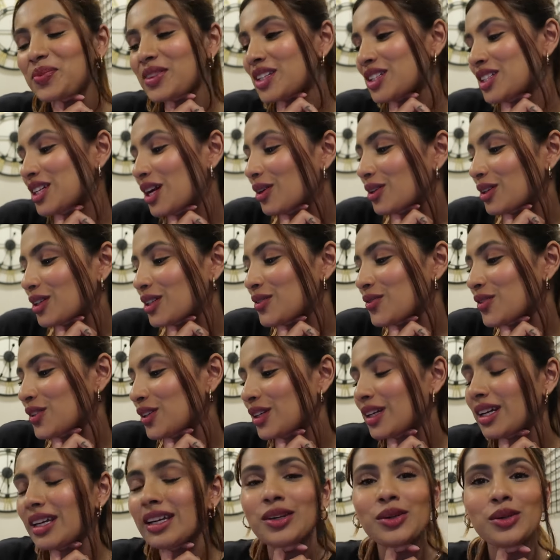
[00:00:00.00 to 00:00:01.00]
The shout outs for
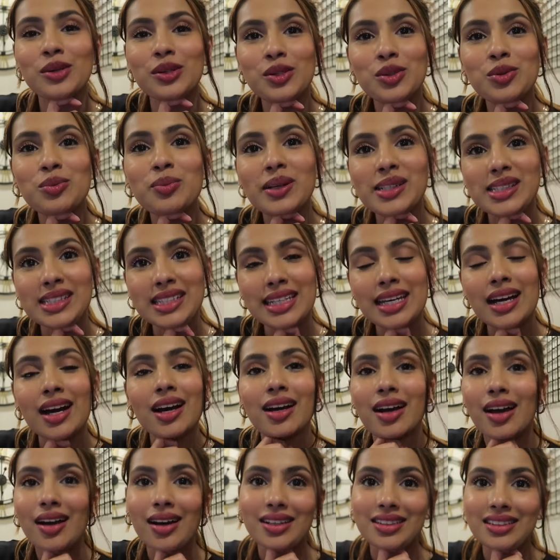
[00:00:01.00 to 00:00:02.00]
today go to
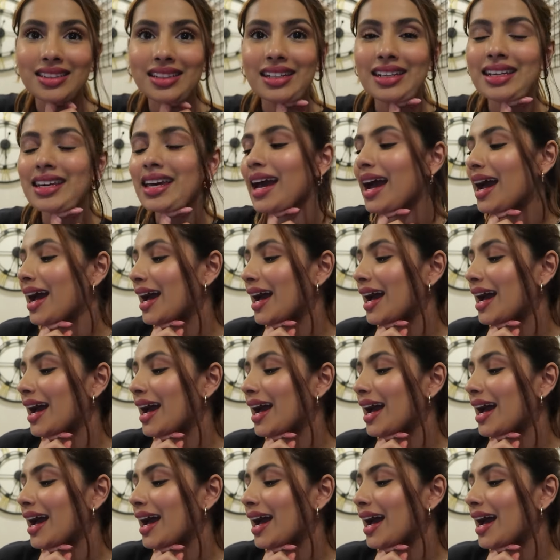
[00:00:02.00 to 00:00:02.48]
Madiha Kadri